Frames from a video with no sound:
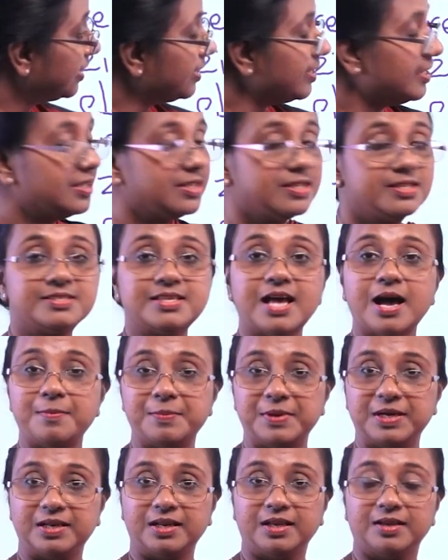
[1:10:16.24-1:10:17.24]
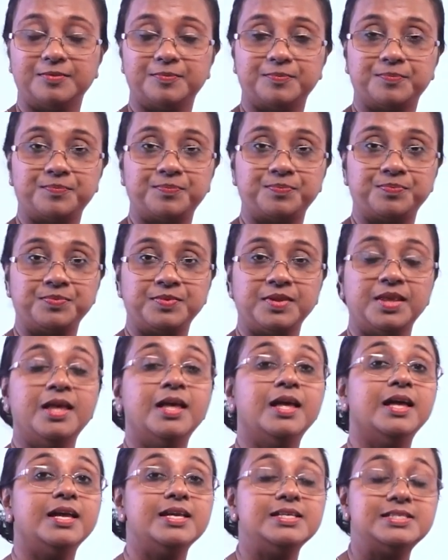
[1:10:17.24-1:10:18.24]
the summary.
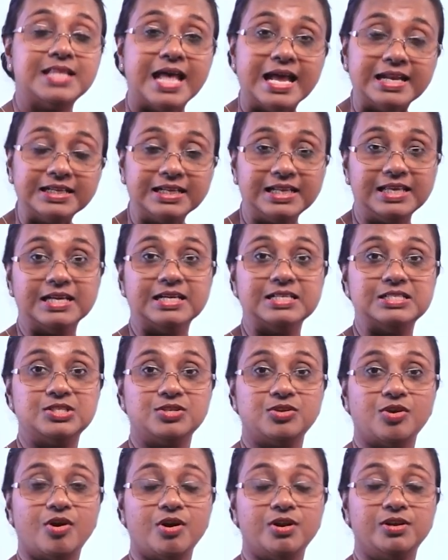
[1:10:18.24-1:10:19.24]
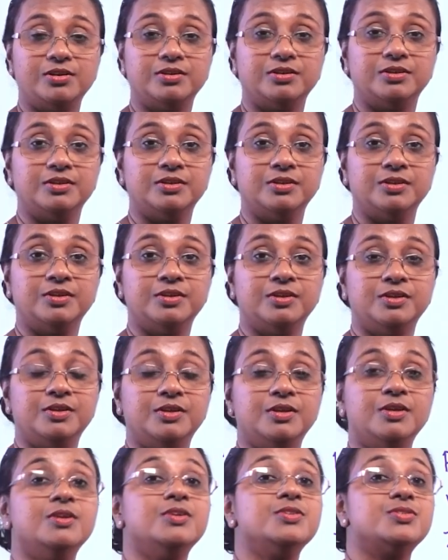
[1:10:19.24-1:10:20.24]
Is that clear to you?
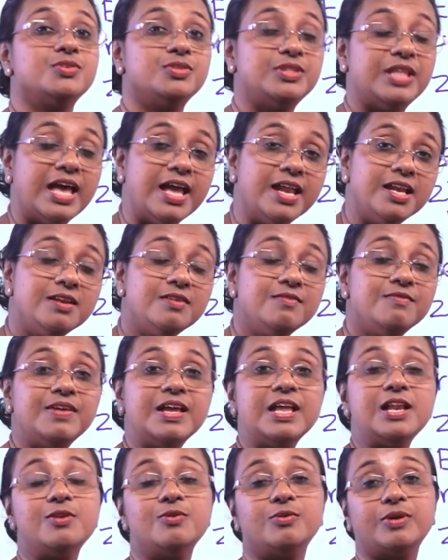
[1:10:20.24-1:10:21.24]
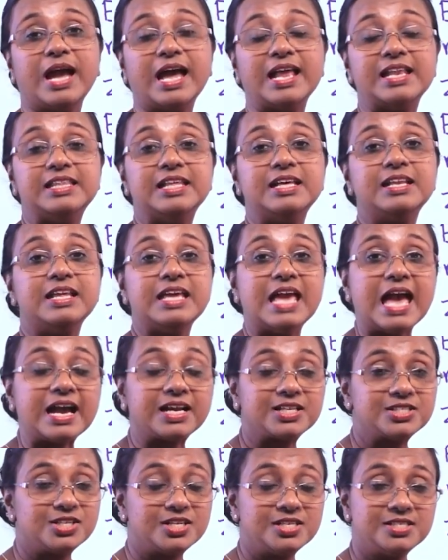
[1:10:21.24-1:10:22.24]
So, then we look at the
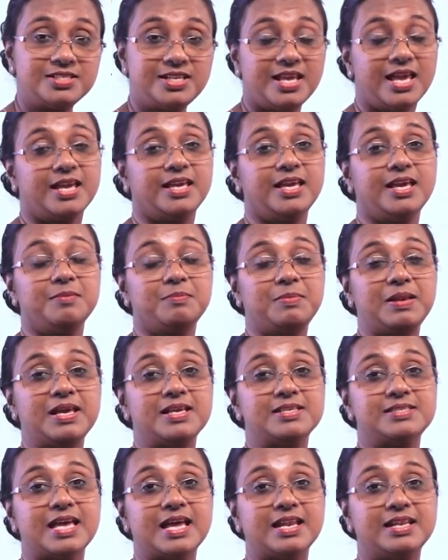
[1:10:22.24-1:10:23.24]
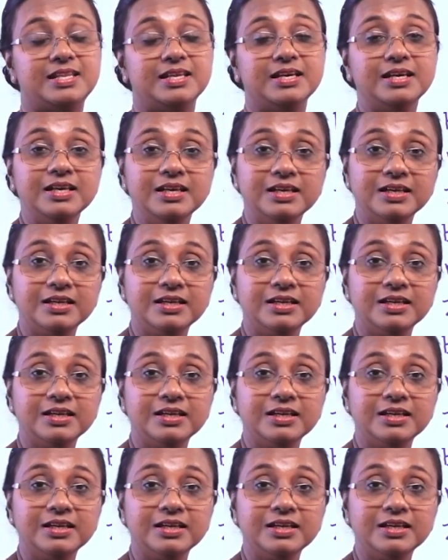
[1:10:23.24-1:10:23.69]
reactions taking place at the